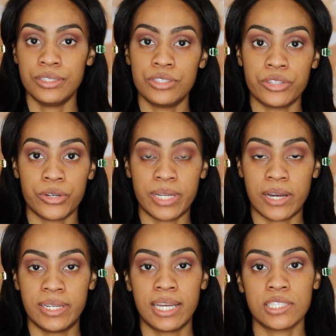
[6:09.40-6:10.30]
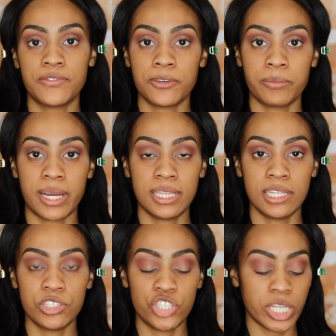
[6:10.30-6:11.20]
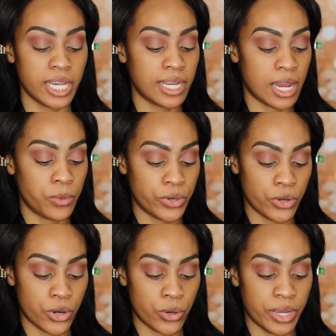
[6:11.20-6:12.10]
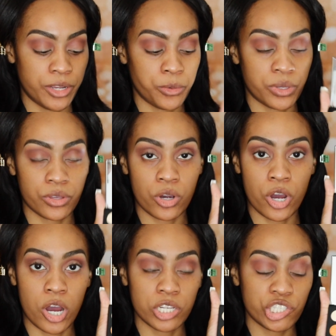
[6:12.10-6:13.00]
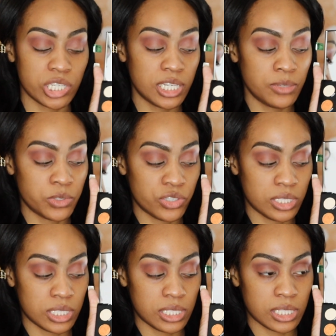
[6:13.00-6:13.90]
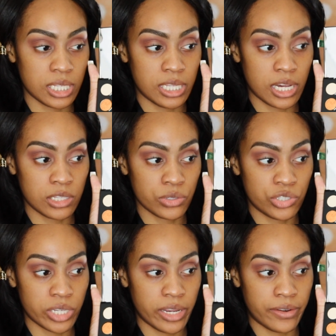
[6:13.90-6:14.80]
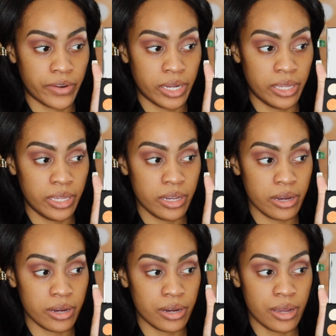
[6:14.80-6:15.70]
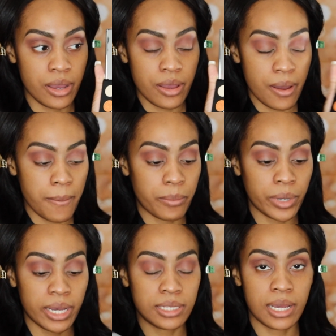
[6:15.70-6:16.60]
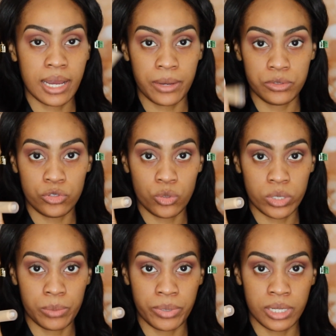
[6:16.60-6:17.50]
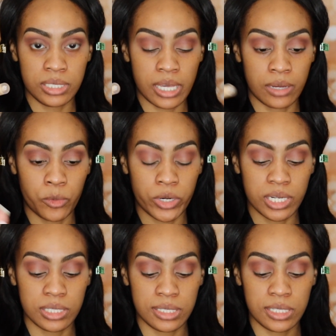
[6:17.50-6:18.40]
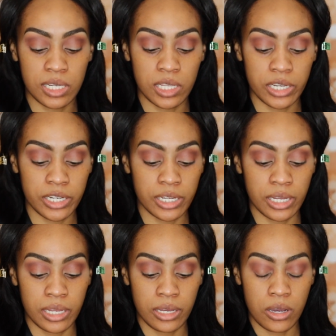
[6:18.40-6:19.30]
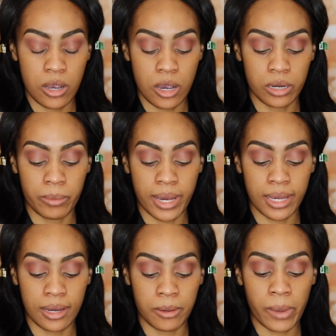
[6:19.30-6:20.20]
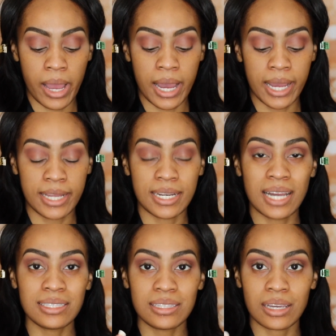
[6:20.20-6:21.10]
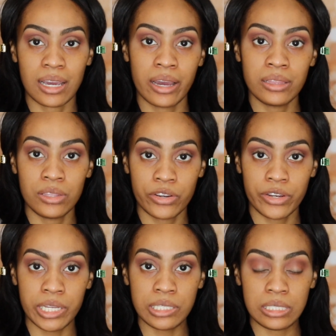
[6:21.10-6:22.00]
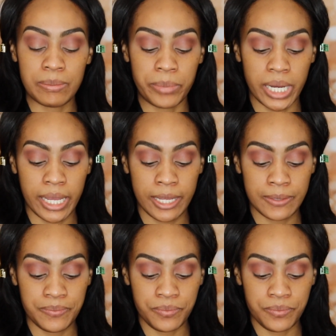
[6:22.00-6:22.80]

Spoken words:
So now next for my lid shade, I want to go in with Caution, which is this yellow shade right here. But I do want to put down more concealer on my eye, not to cut the crease, but